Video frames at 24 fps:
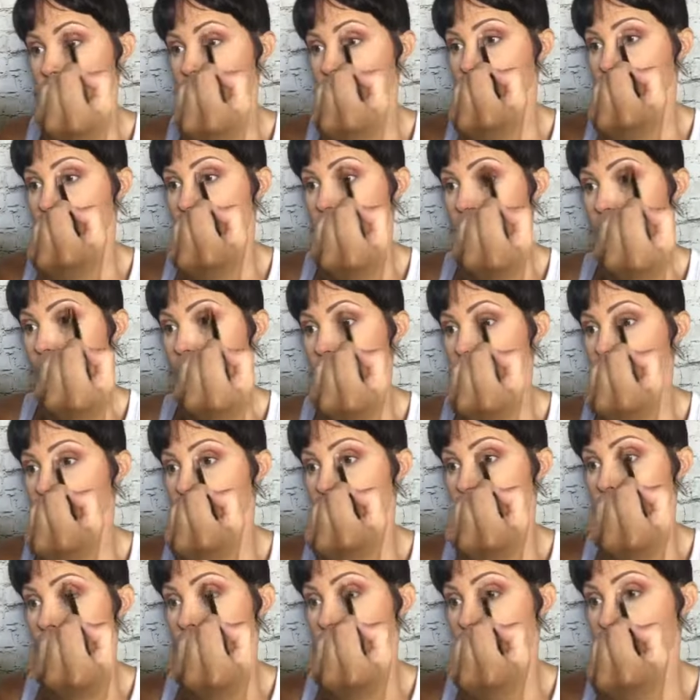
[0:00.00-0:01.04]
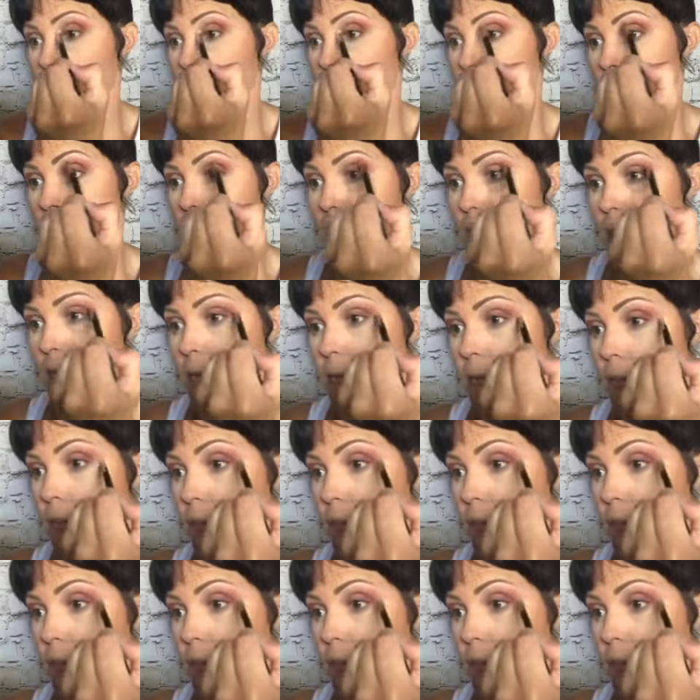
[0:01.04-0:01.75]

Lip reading: so once it's dried,